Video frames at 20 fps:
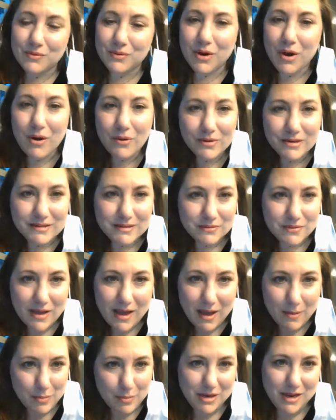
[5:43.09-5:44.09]
We're always
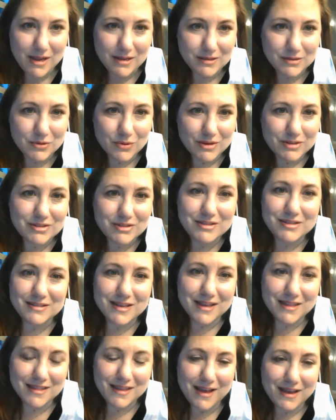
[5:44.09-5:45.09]
happy to answer questions
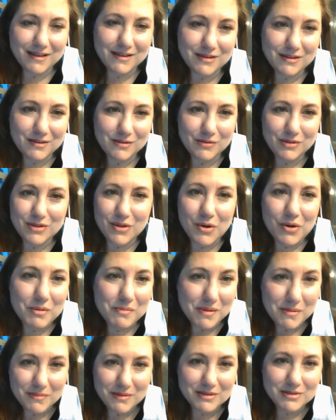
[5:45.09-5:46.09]
like that with no
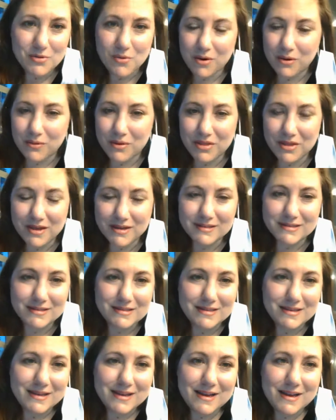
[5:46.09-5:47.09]
commitment to work with us.
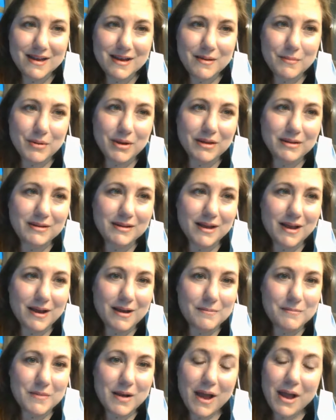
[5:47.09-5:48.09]
But
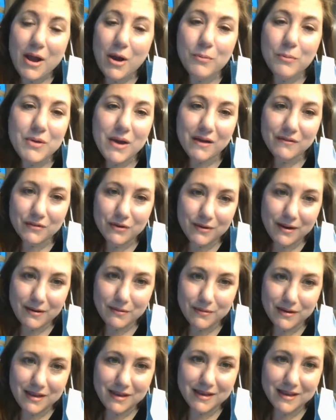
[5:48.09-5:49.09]
I hope you have a
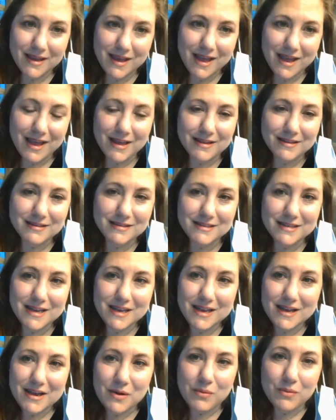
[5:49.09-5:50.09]
great week, and
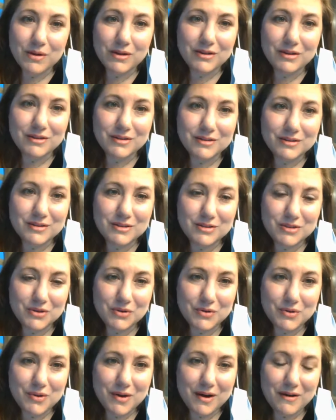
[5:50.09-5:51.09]
we'll
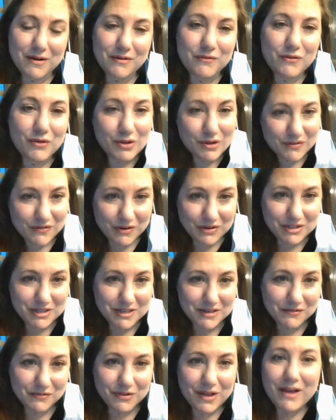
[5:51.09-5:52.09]
do a fuller
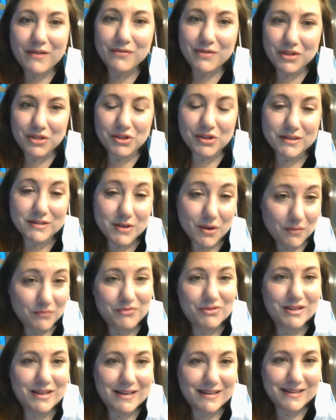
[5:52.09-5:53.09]
version of Live with Liz
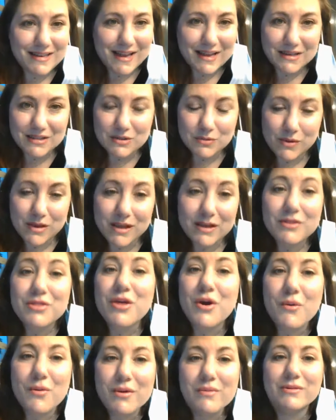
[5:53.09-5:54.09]
hopefully next week,
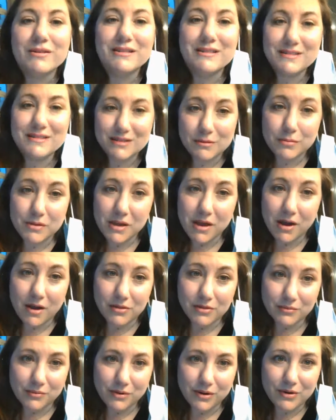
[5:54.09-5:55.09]
though we will still be
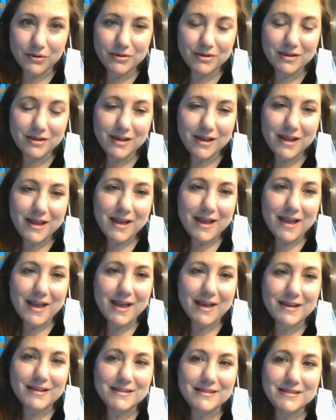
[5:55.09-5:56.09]
on the road.
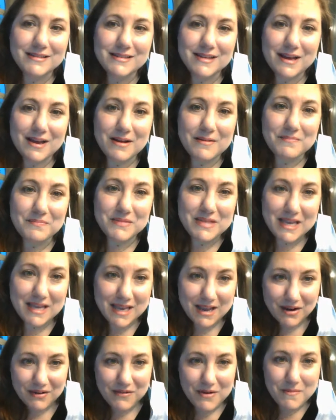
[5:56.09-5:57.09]
And take
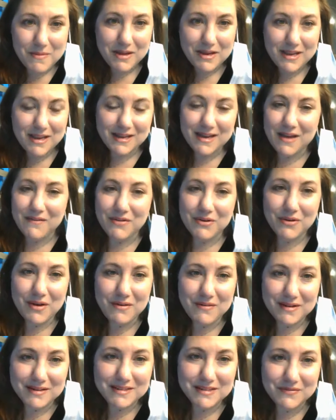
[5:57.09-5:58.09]
care, everybody, and have a
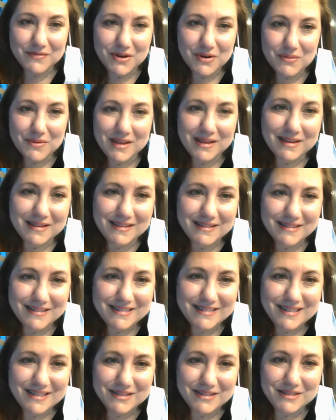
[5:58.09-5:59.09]
great rest of your week.
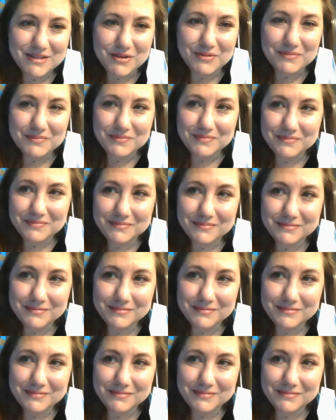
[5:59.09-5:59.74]
See you soon.